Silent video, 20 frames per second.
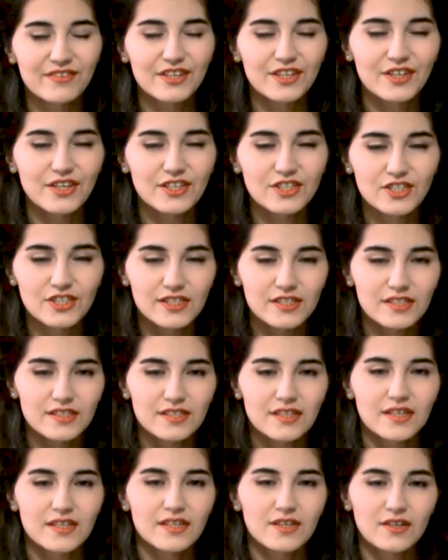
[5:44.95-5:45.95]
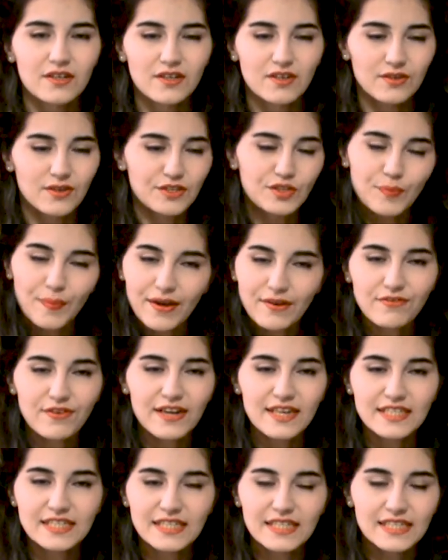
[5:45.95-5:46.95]
You can just go into my
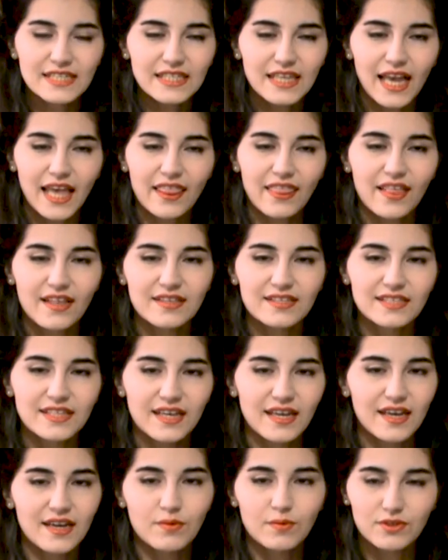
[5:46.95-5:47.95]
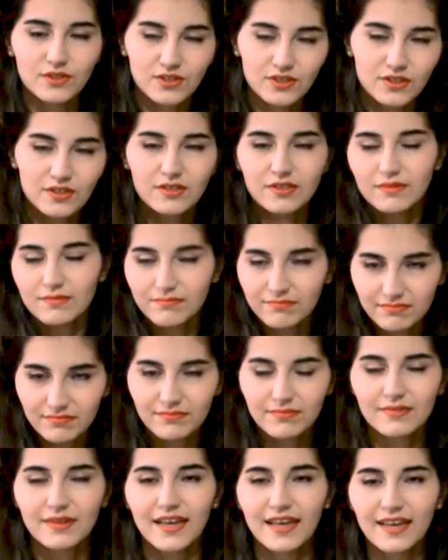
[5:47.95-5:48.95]
phrases and then say, I will just,
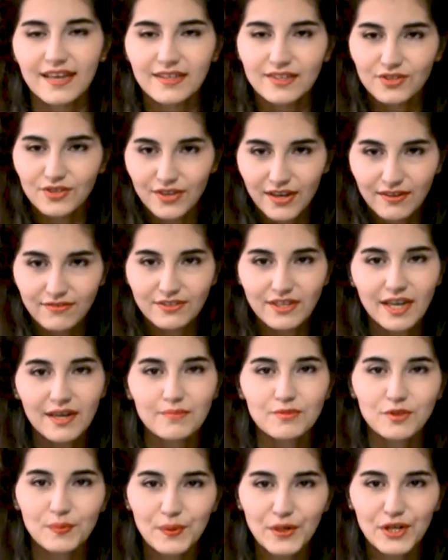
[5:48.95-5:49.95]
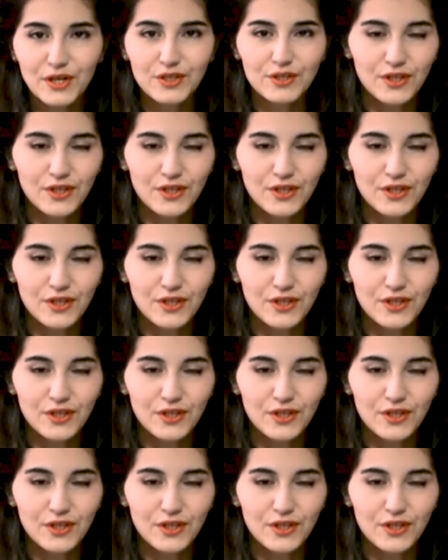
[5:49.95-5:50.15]
hey, do you have time tomorrow?